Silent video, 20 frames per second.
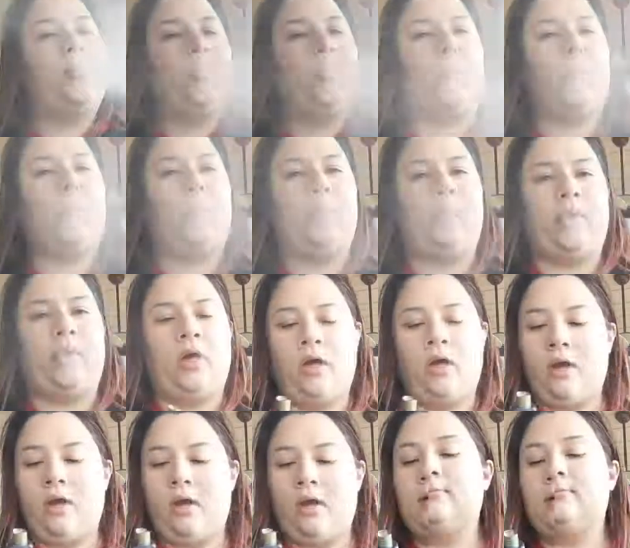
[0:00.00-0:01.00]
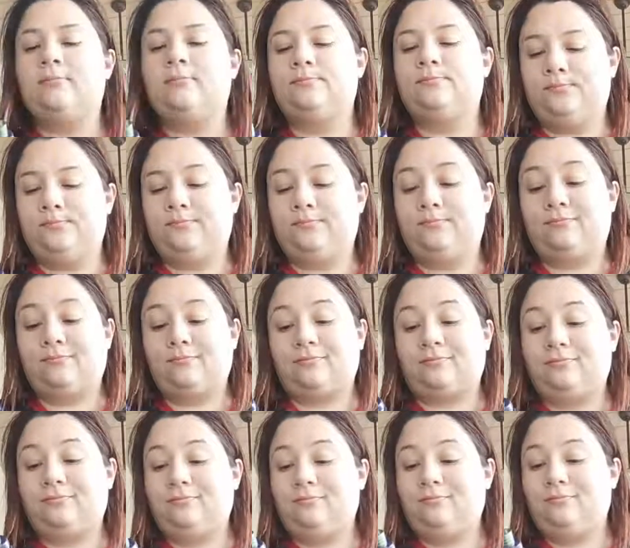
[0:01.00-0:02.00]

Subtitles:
No one is speaking in this clip.